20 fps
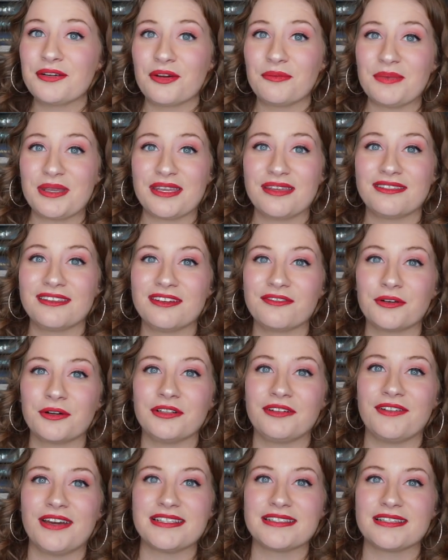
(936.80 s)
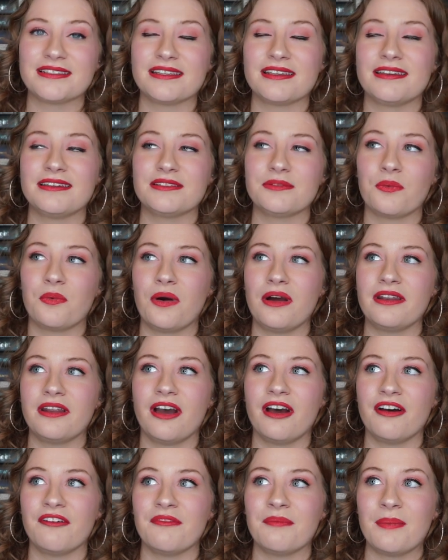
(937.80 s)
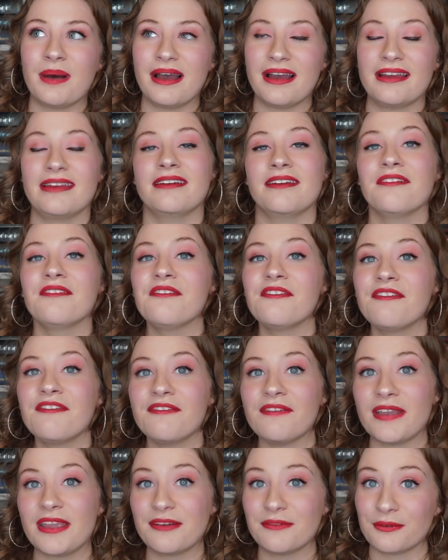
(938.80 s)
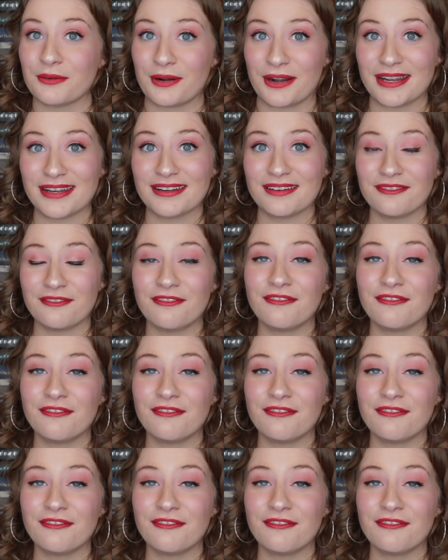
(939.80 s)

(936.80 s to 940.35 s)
you know me, the Infernal Devices is one of my favorite